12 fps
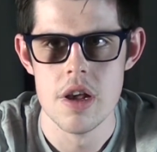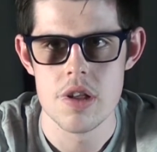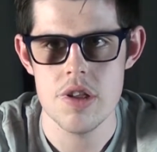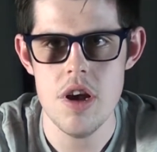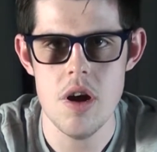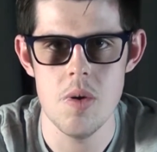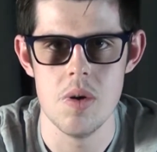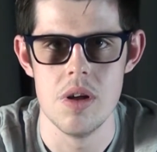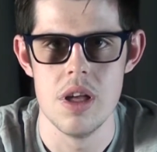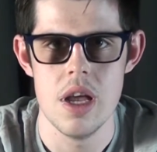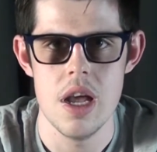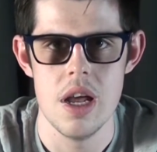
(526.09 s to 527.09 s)
So,
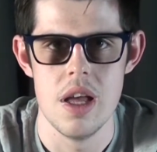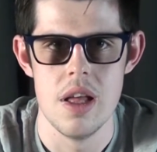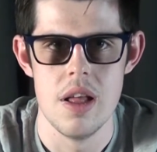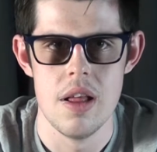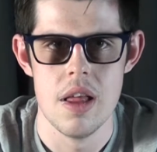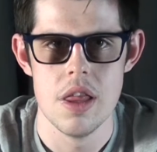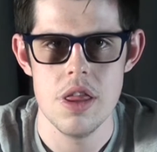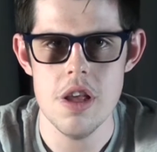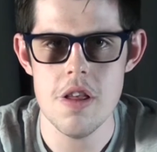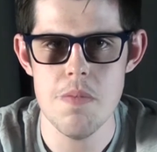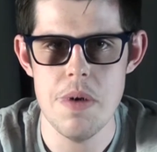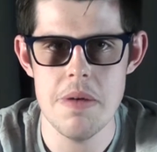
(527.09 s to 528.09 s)
this
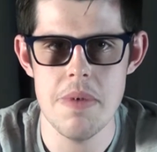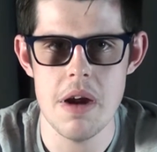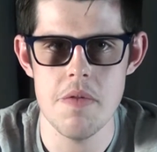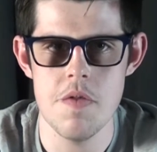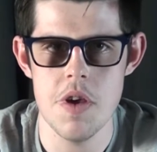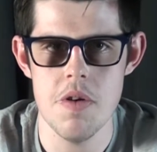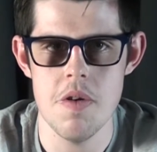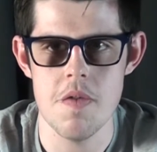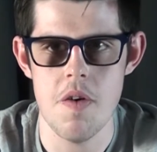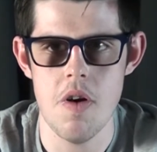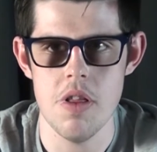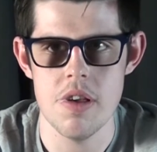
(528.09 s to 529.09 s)
has been my review of
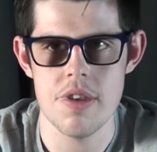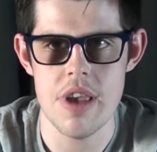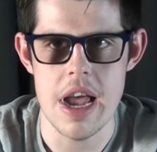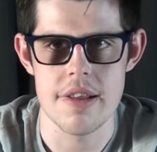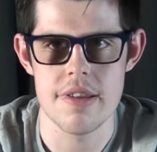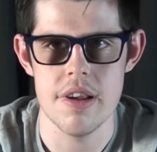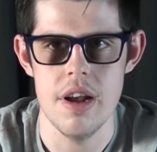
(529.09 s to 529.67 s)
all the sets.